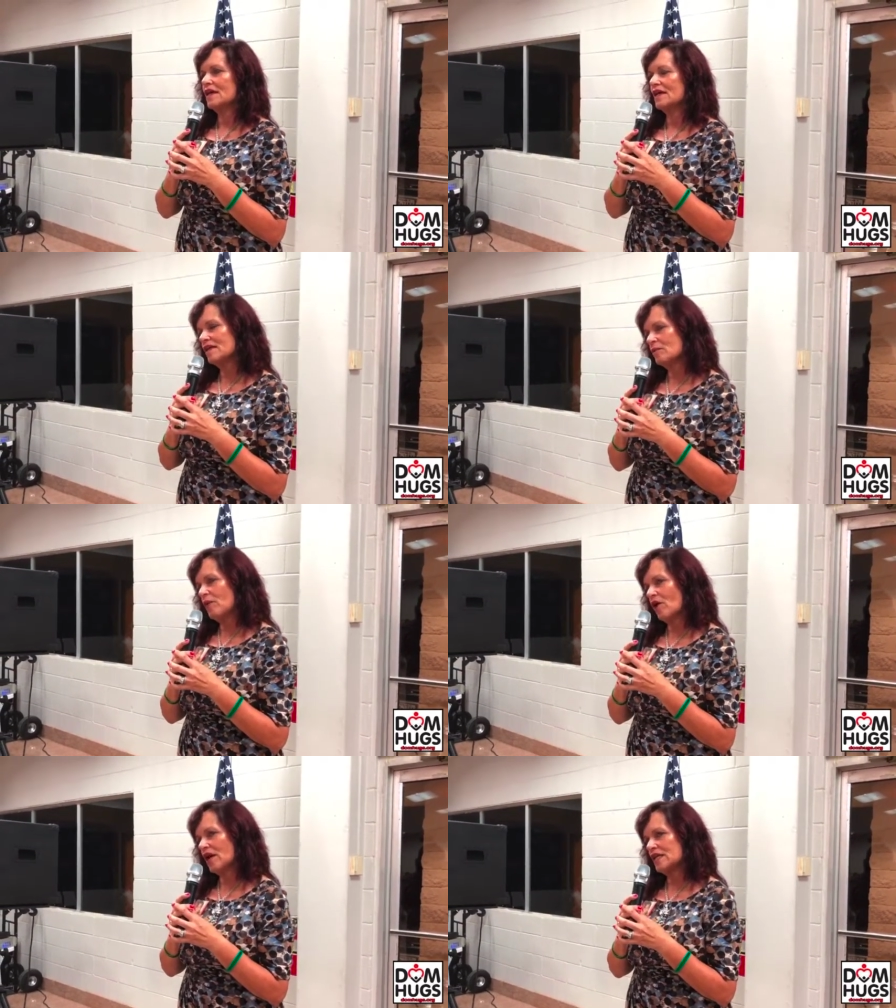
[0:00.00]
The other
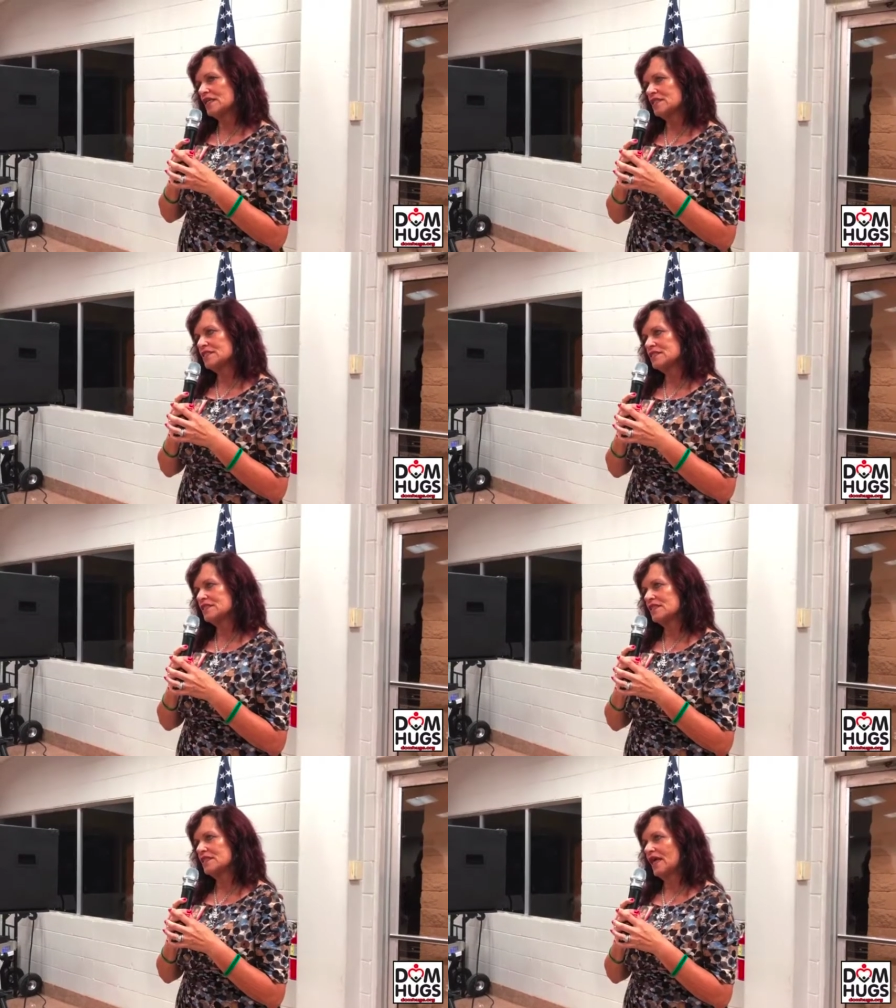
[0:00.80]
part
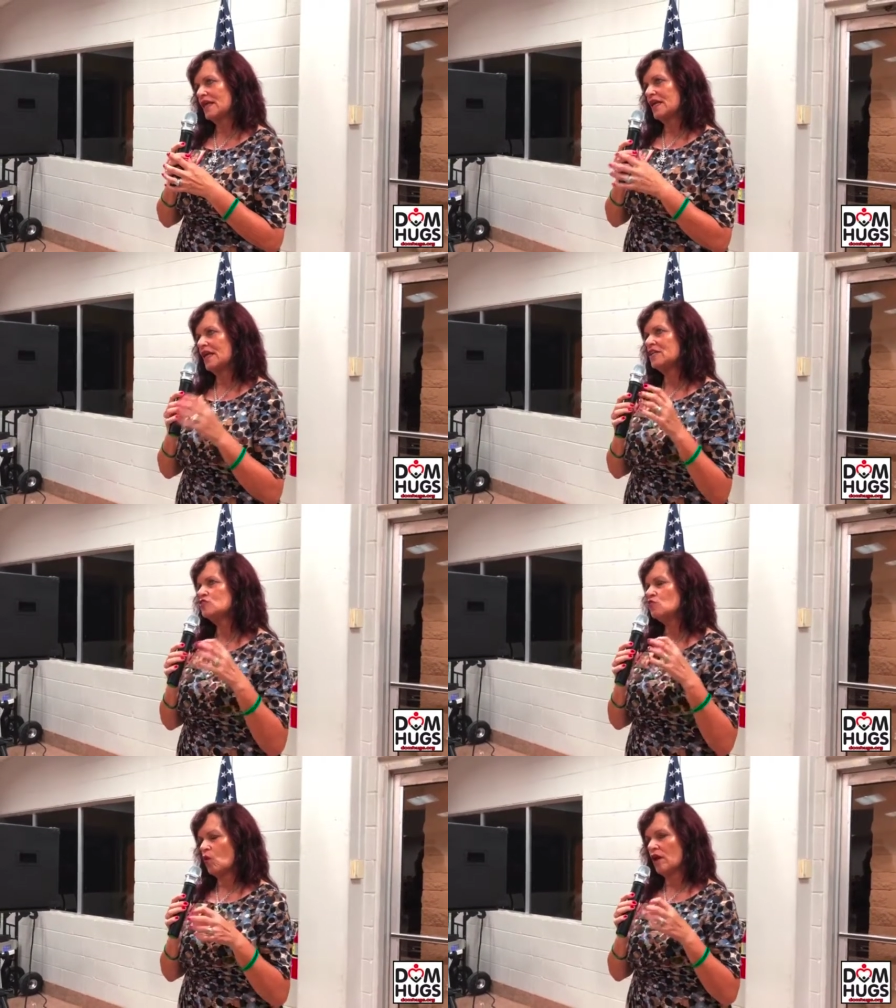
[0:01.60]
is that
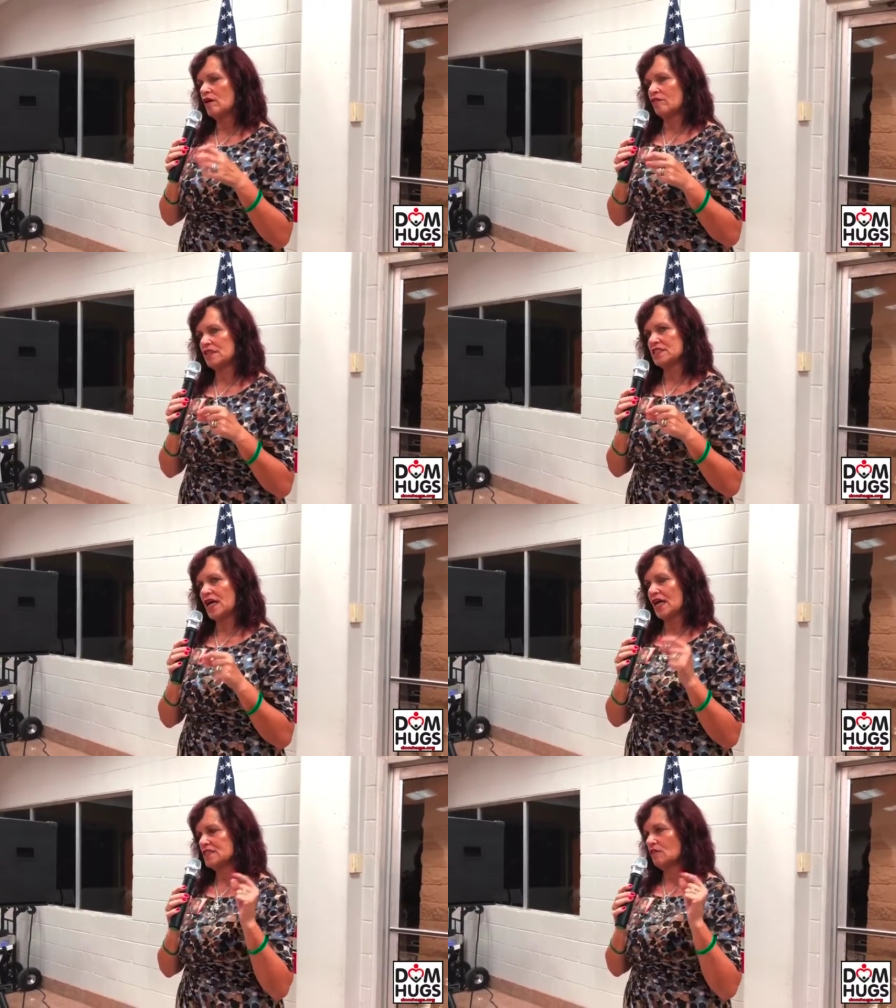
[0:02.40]
each one of
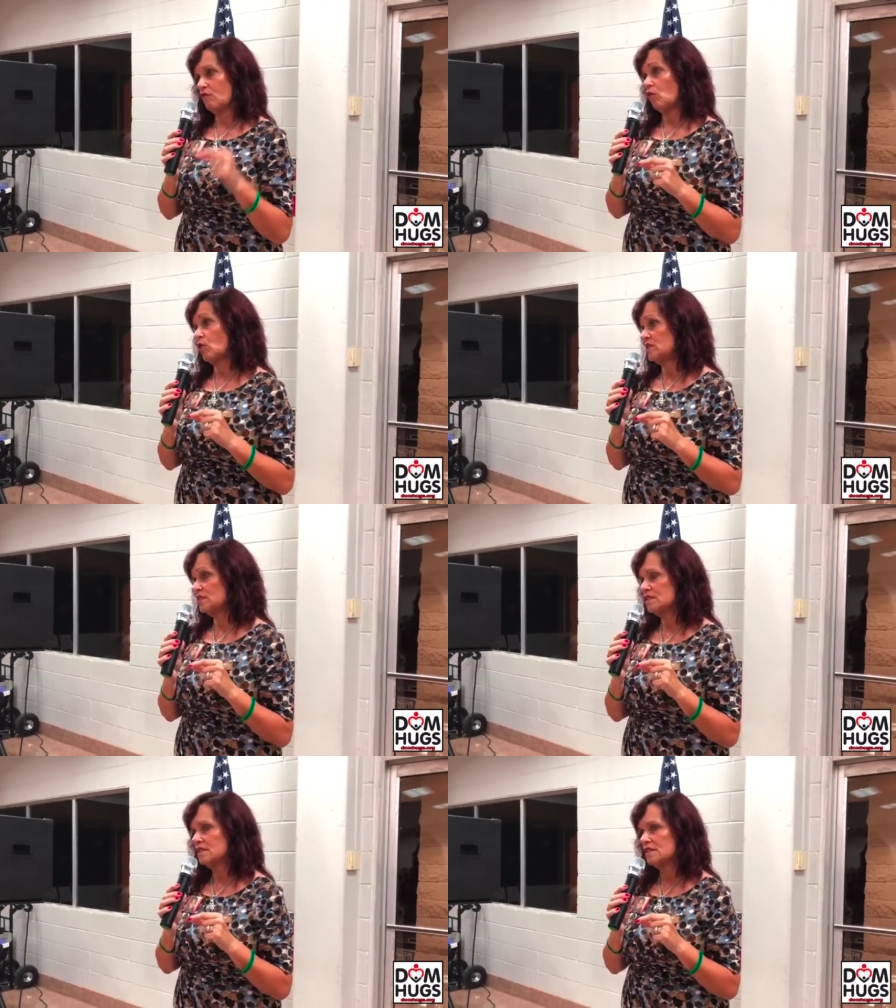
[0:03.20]
us has a
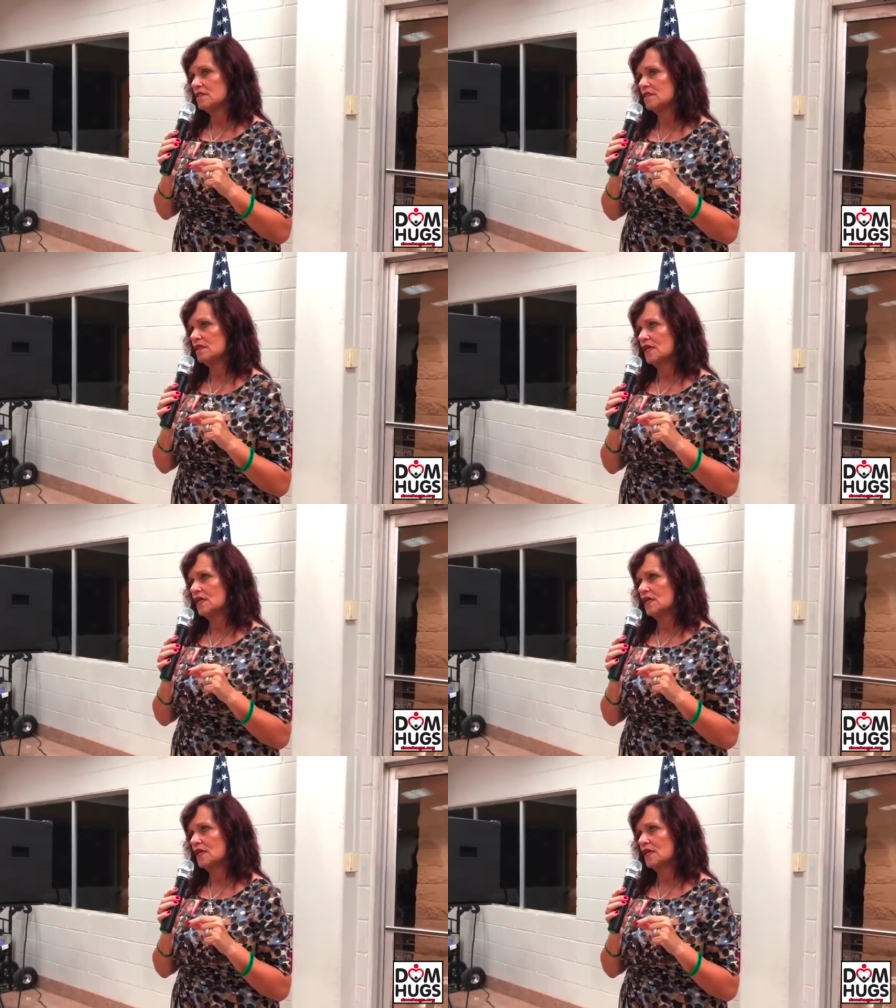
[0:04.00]
voice.